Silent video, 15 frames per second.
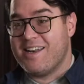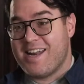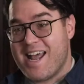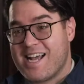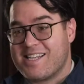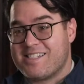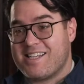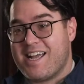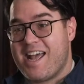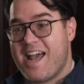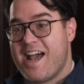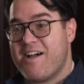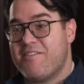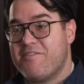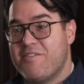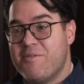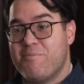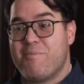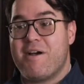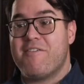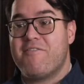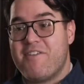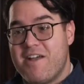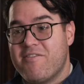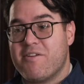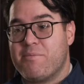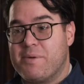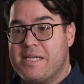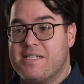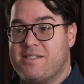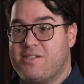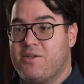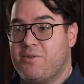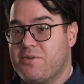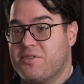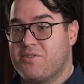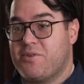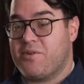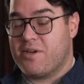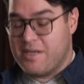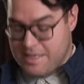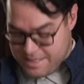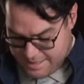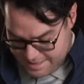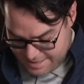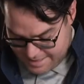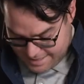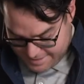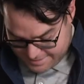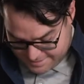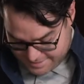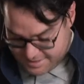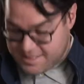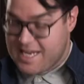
Next, I have my favorite piece in the whole store. It's this